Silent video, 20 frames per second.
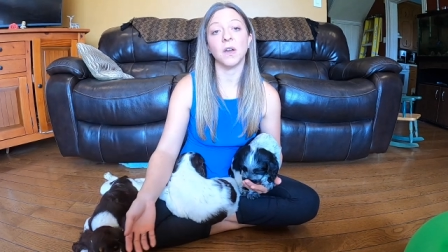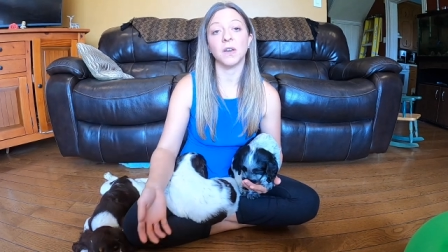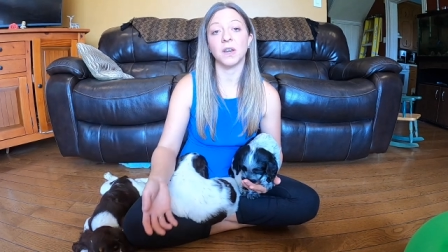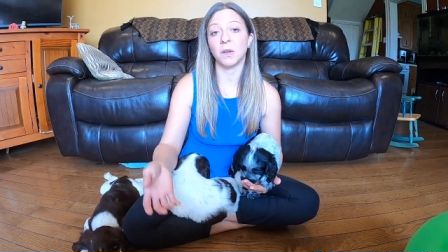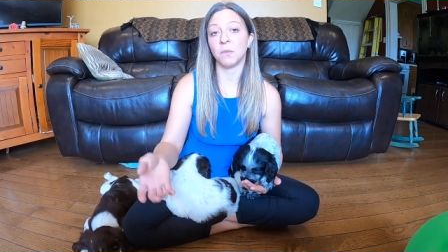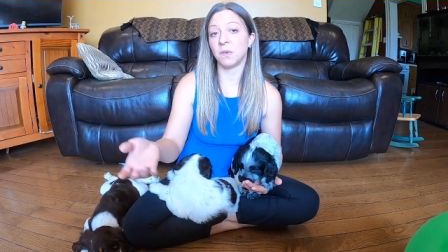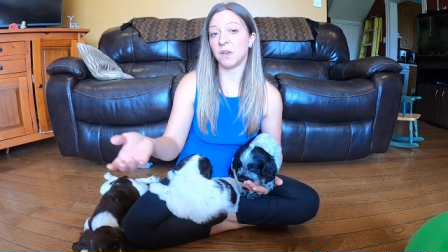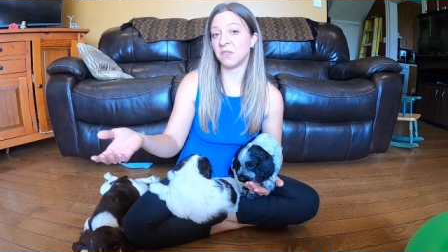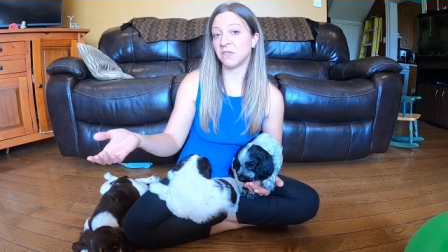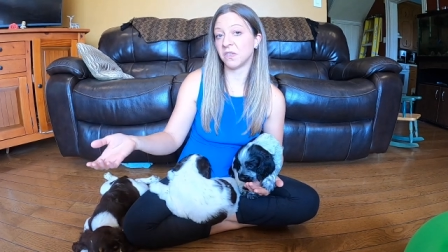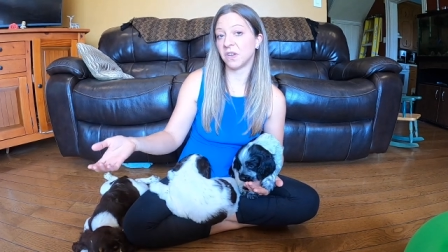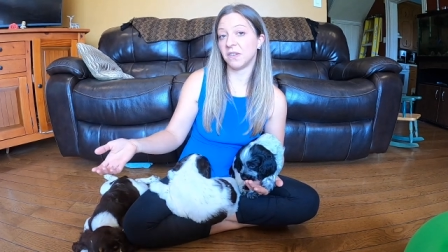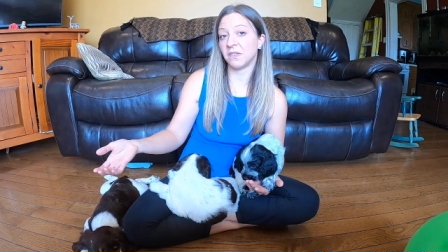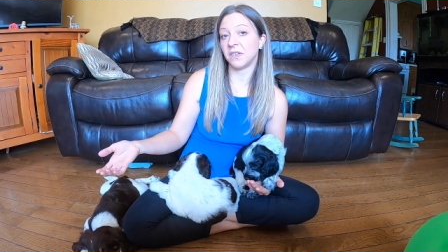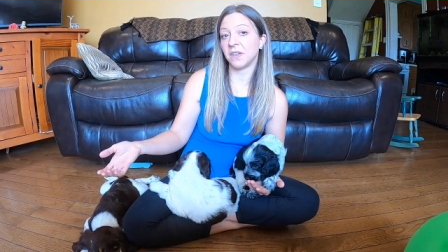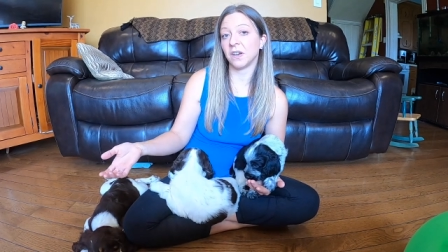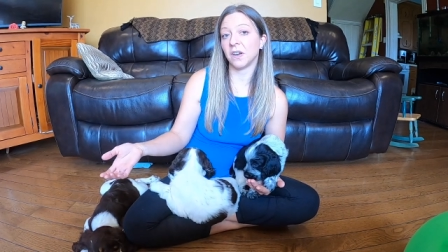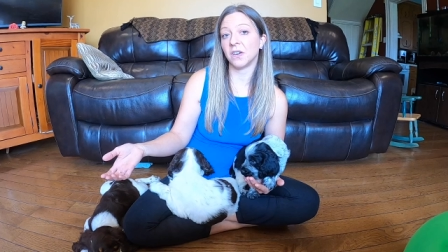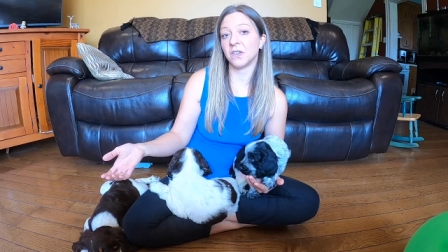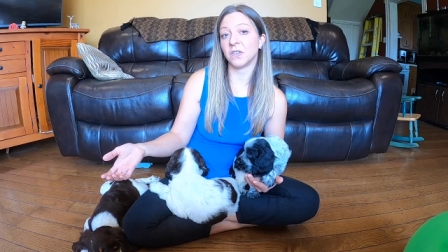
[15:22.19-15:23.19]
Now we free
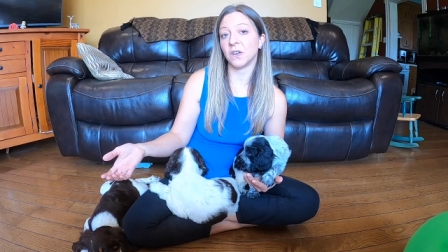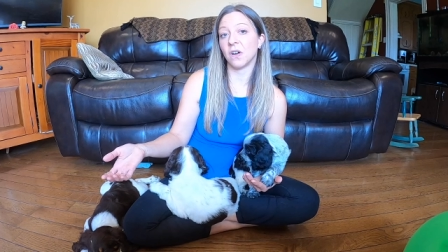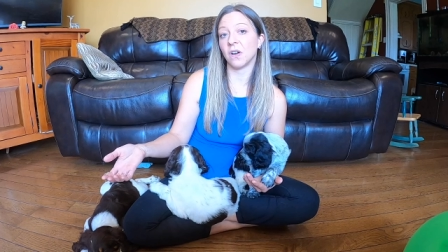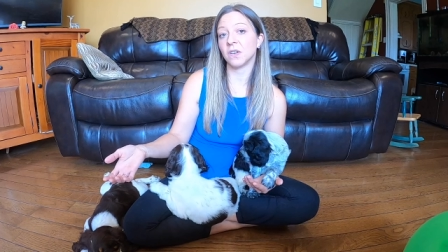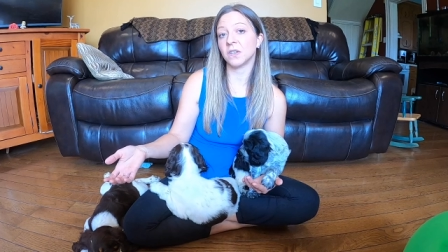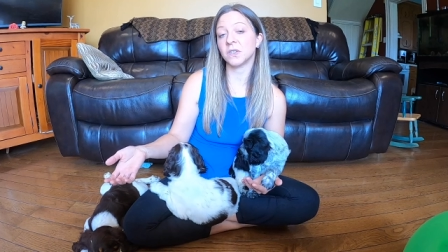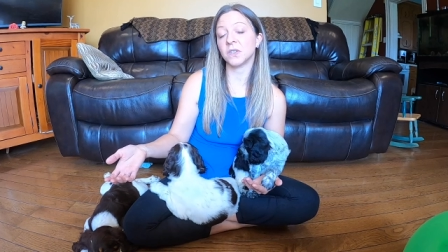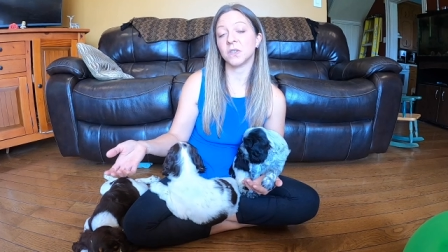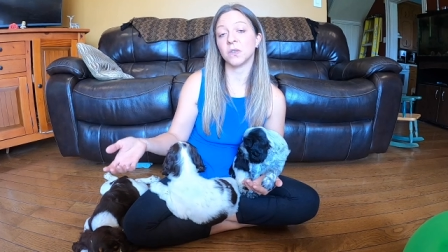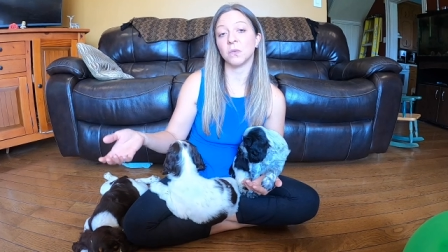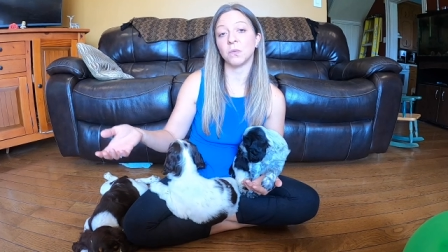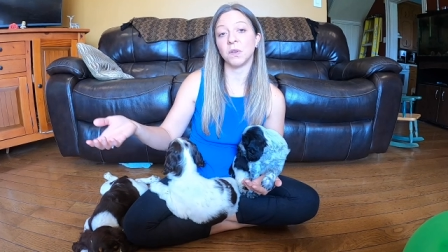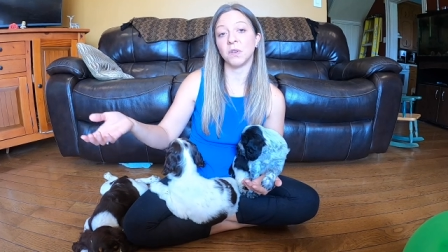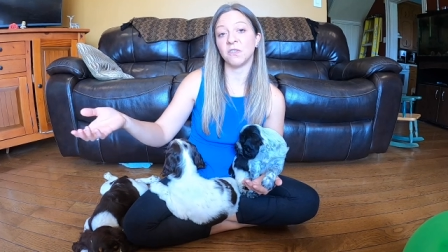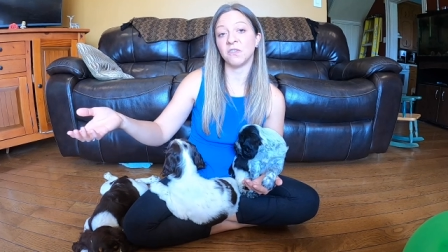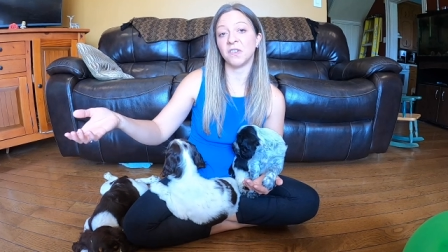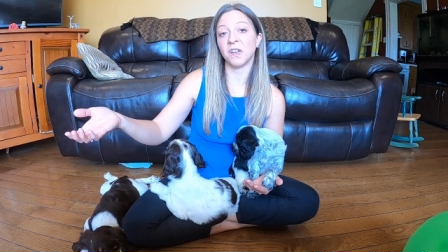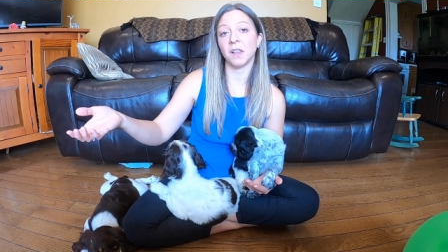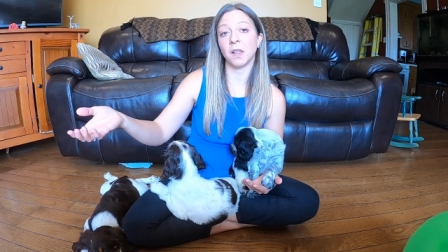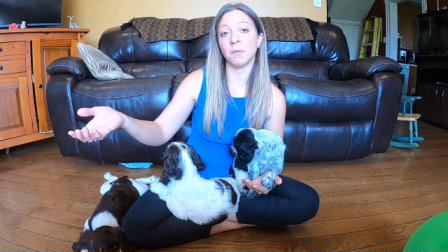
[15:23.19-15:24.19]
feed our dogs, so we'll
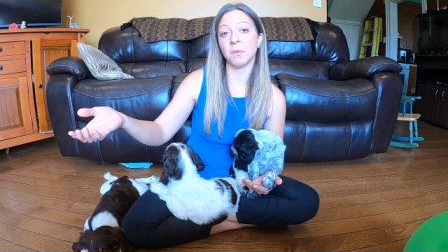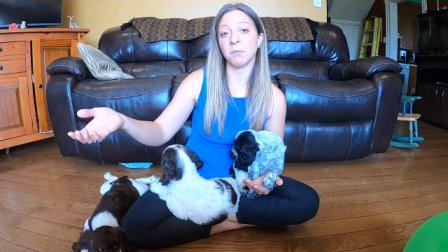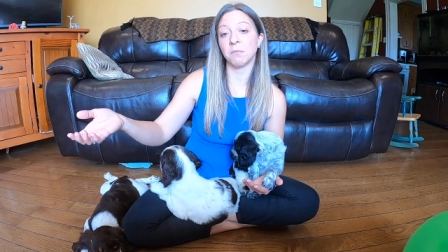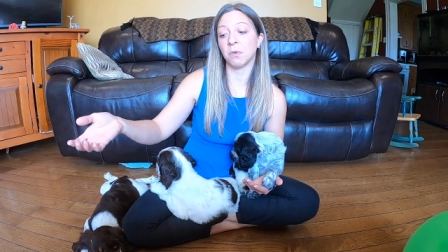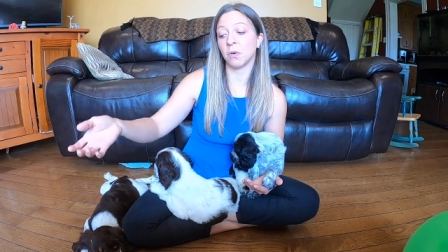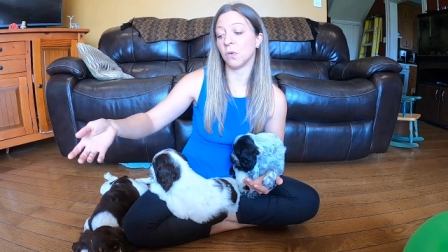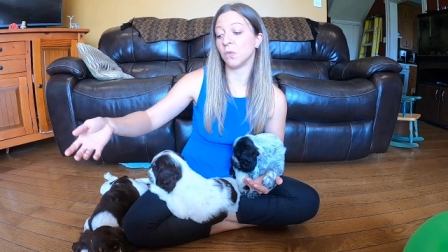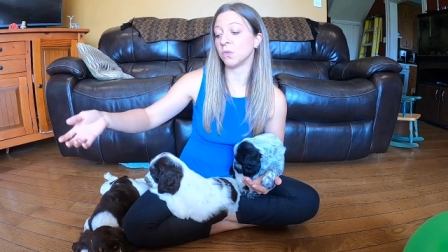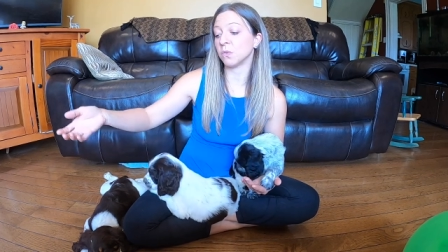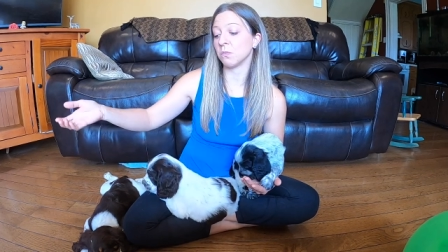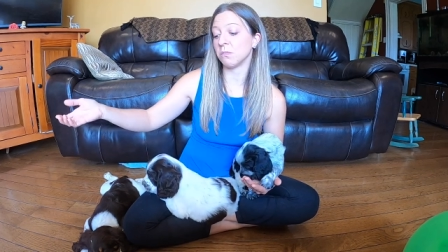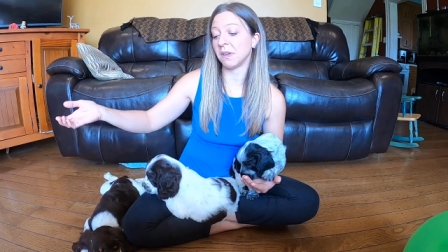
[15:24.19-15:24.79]
fill up their bowls,